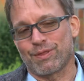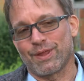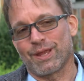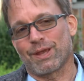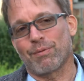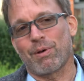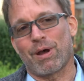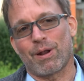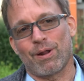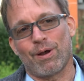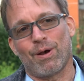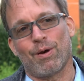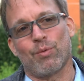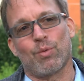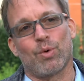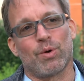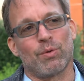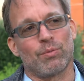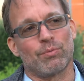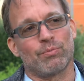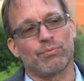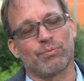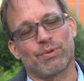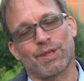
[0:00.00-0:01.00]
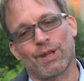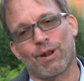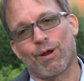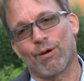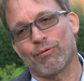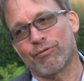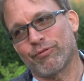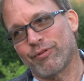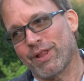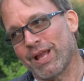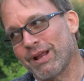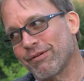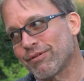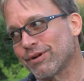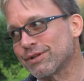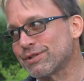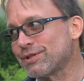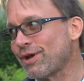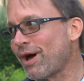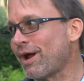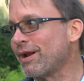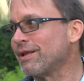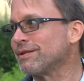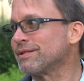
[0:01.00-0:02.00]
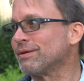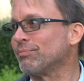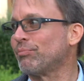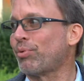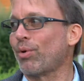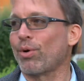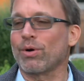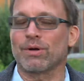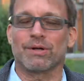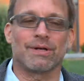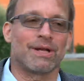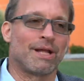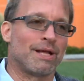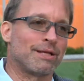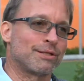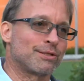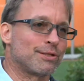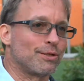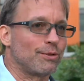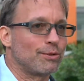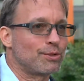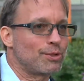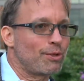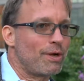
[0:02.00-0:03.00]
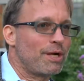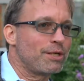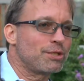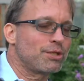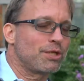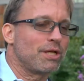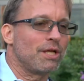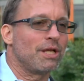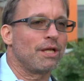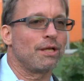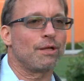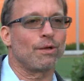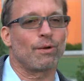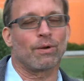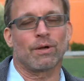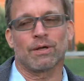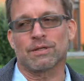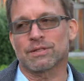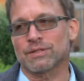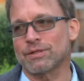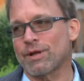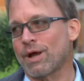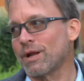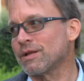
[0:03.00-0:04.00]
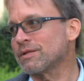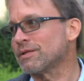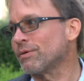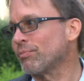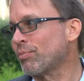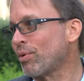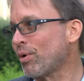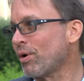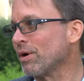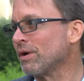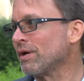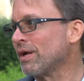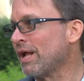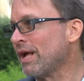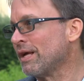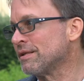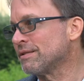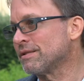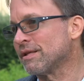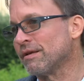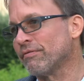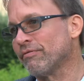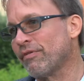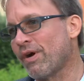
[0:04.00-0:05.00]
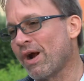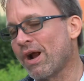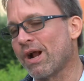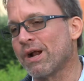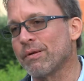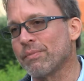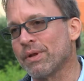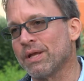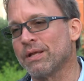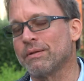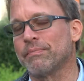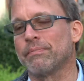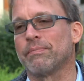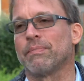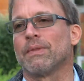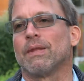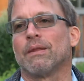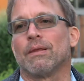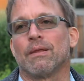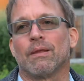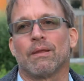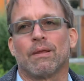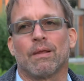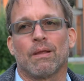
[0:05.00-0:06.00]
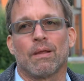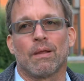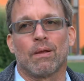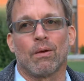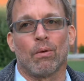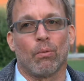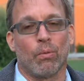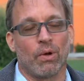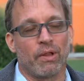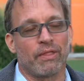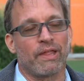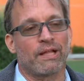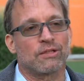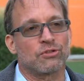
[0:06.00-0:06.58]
think about, oh, well, you know, flavor is not as important as nutrition, or it's not as important as the environment, well,